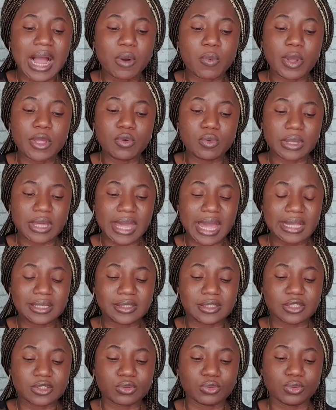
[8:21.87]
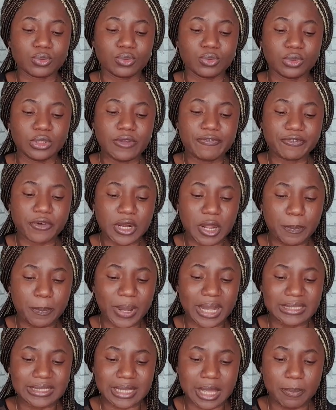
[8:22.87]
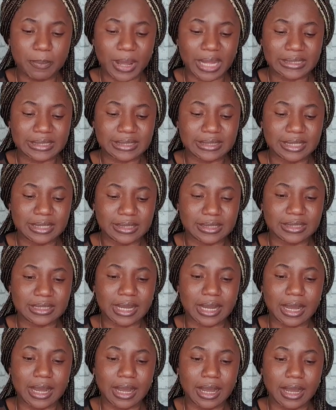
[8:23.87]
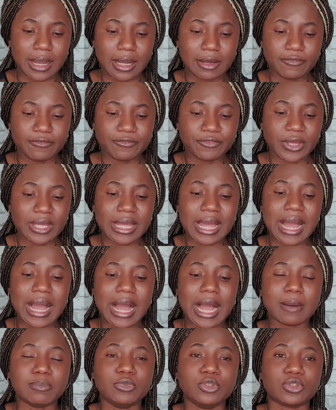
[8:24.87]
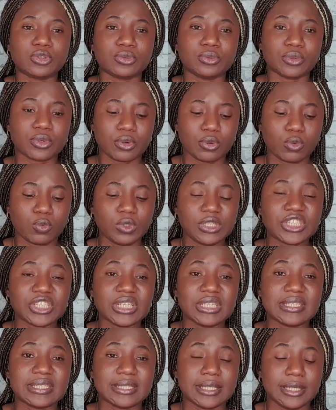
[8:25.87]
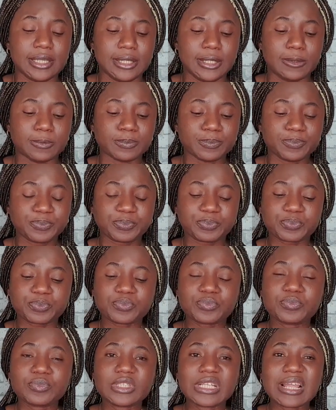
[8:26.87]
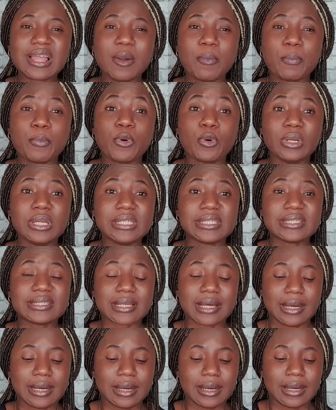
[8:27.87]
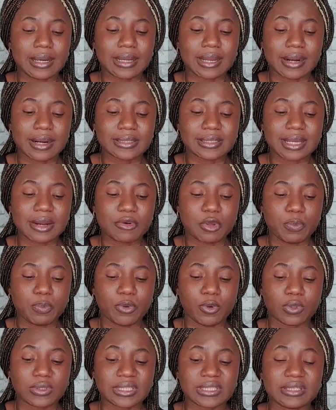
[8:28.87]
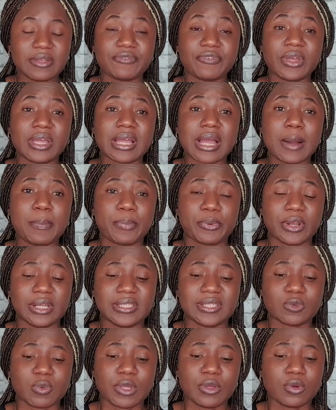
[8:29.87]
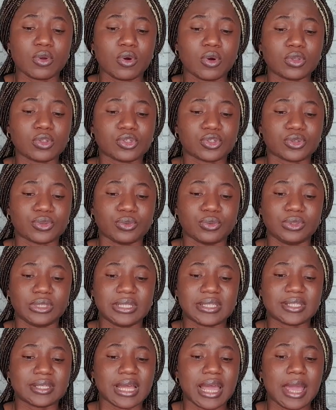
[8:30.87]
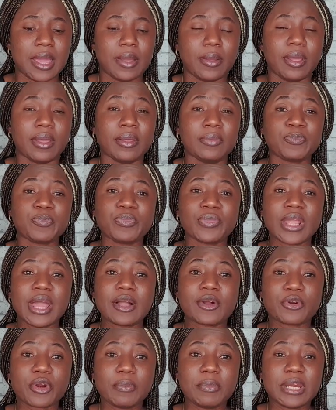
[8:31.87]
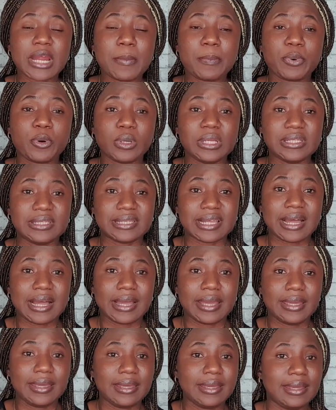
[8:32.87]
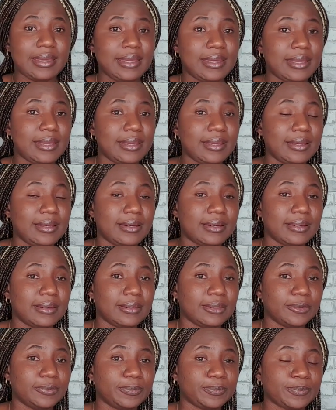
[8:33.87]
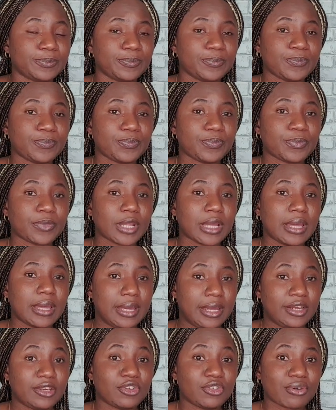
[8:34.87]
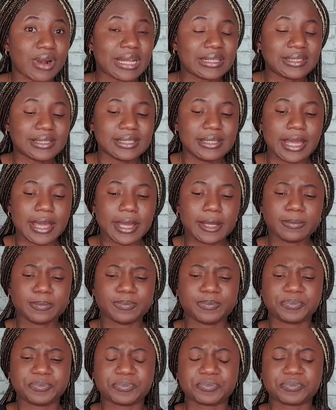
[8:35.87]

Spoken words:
And when you get to the funny part about this Fingerabdruck, which is the police character report, the fingerprints, when you go to this criminal Polizei in Graz here,